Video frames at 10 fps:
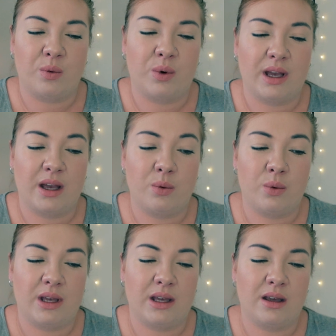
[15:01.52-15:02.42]
where
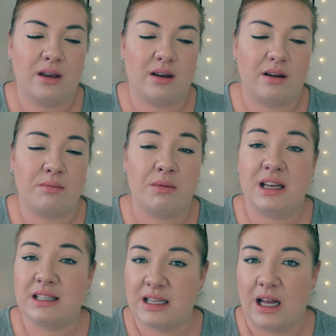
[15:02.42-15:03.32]

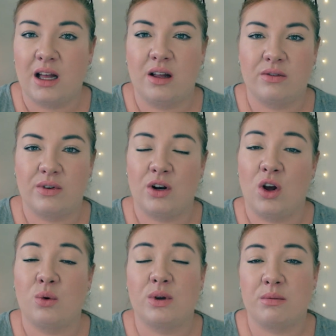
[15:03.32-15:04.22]
myself
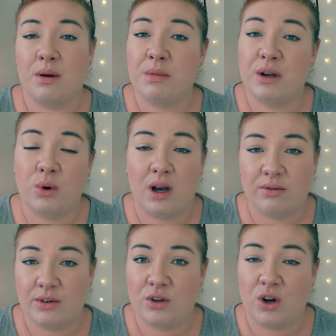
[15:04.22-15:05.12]
along with my
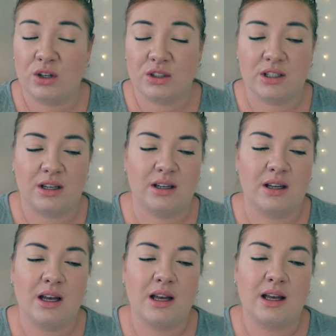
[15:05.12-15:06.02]
midwife and doctor
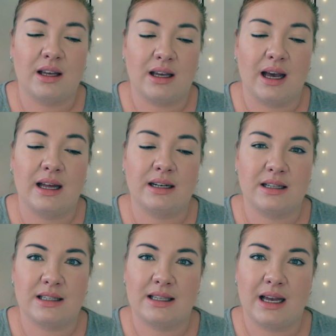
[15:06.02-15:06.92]

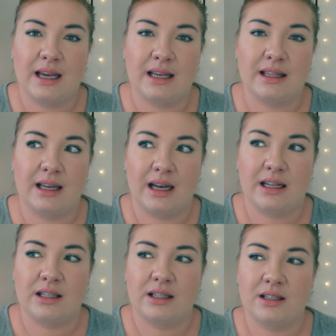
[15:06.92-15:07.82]
can say
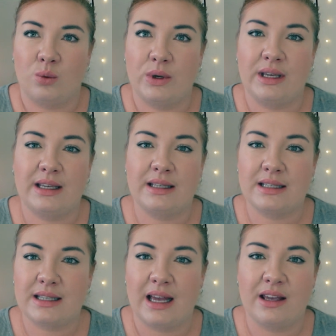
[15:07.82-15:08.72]
that we
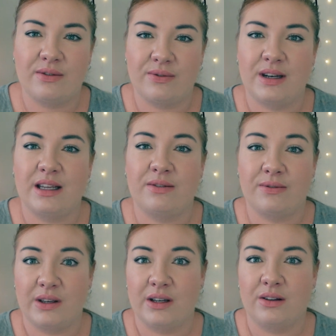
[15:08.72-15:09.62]
safely
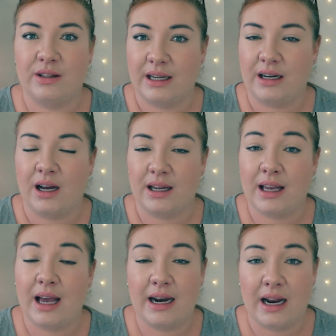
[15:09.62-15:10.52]
feel that I
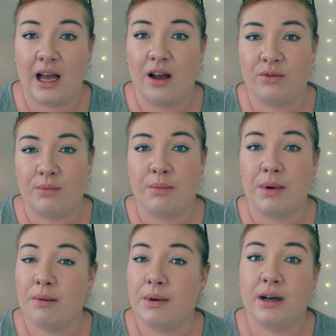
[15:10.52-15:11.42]
can have my
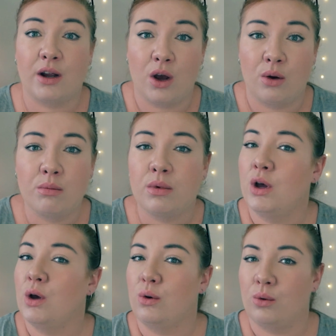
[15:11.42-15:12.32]
baby at home
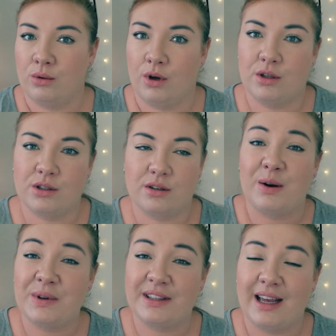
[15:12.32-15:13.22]
or not.
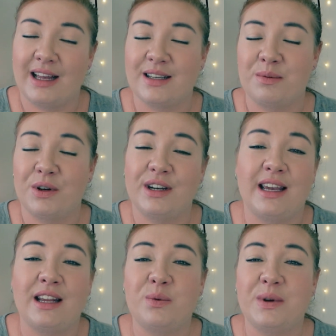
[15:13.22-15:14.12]
And with that, I'm going to
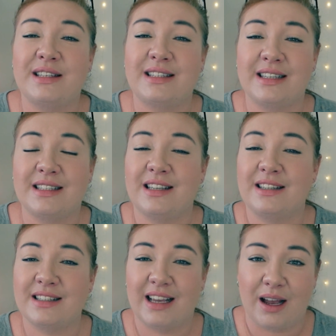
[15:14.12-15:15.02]
end week
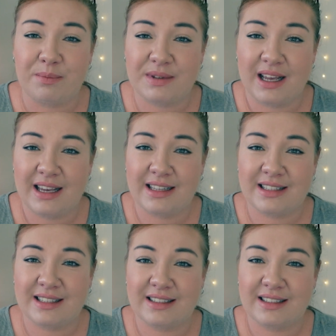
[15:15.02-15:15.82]
16's update.